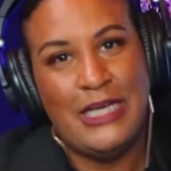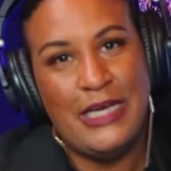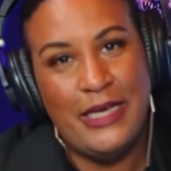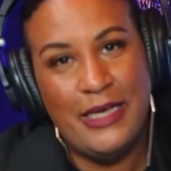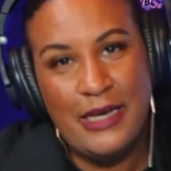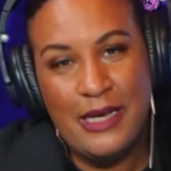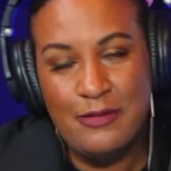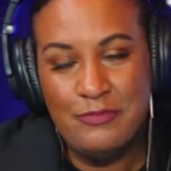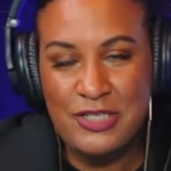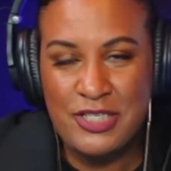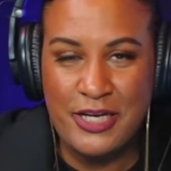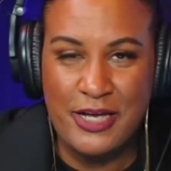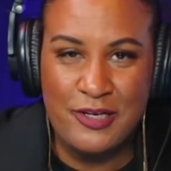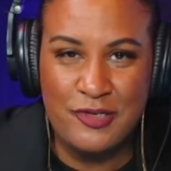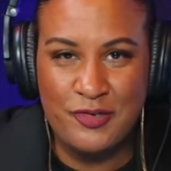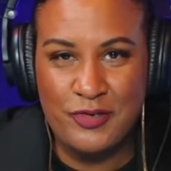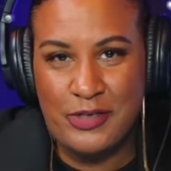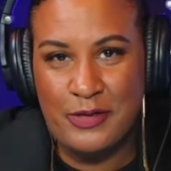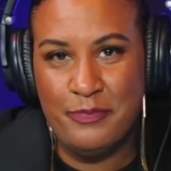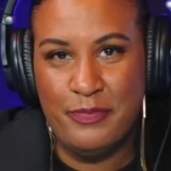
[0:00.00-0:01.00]
And I'm
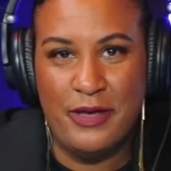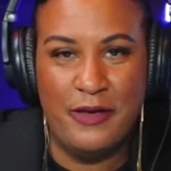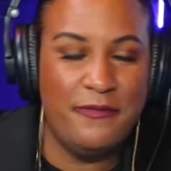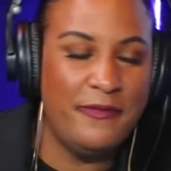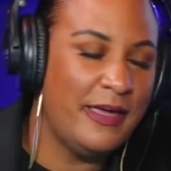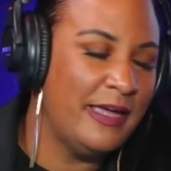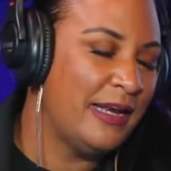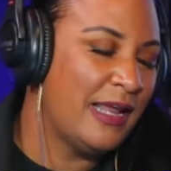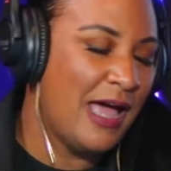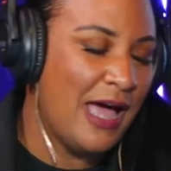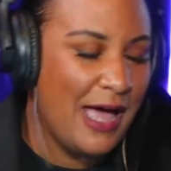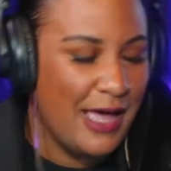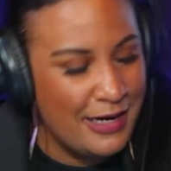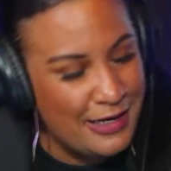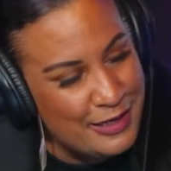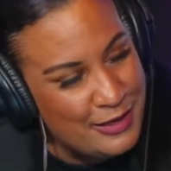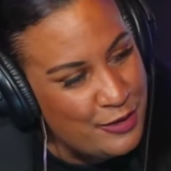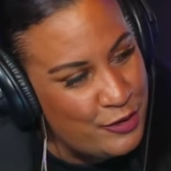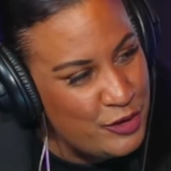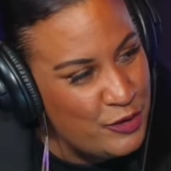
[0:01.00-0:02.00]
Jeandra LeBeauf, and I
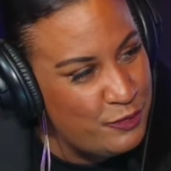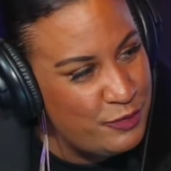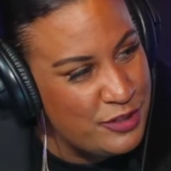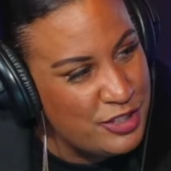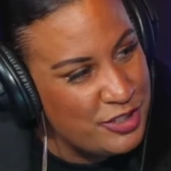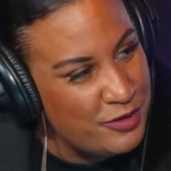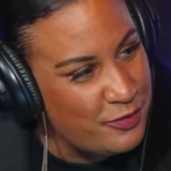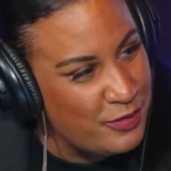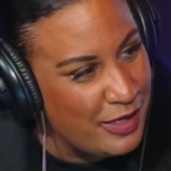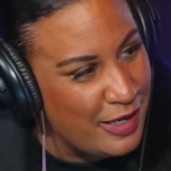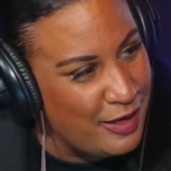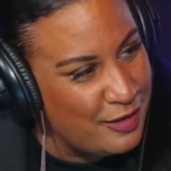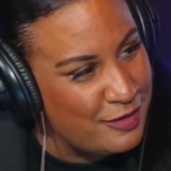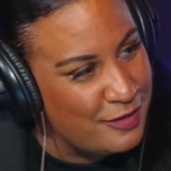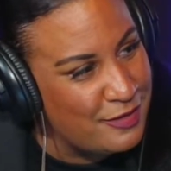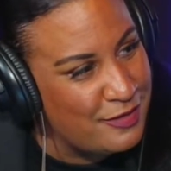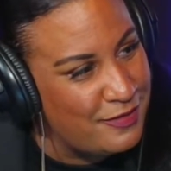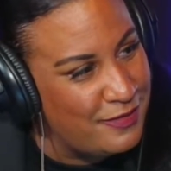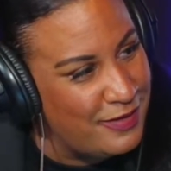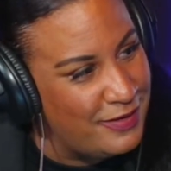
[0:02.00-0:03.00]
didn't know you put your glasses on